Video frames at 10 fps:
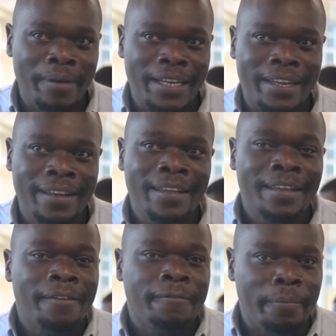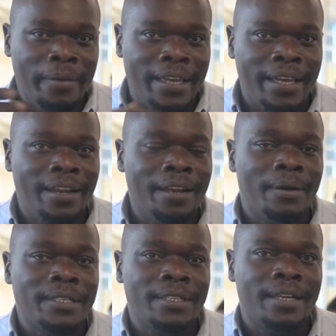But then for me, I really
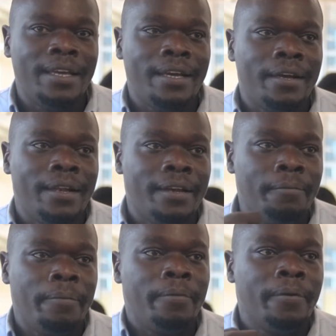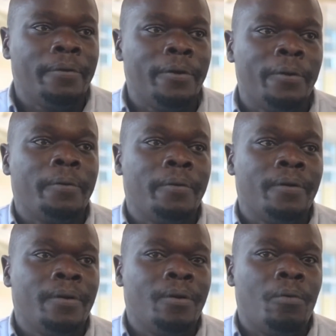wanted, like, let people know
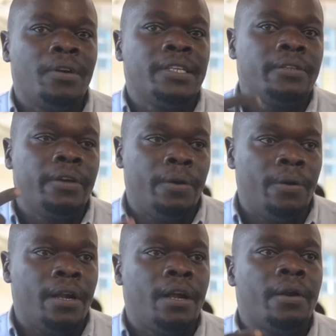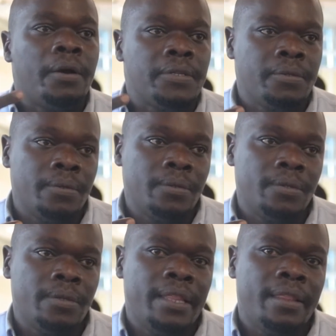what is going on around our school.
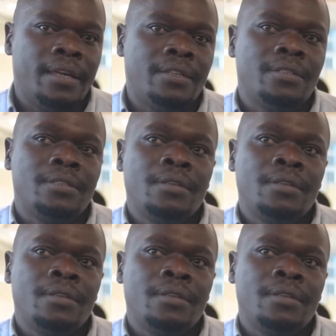So in that,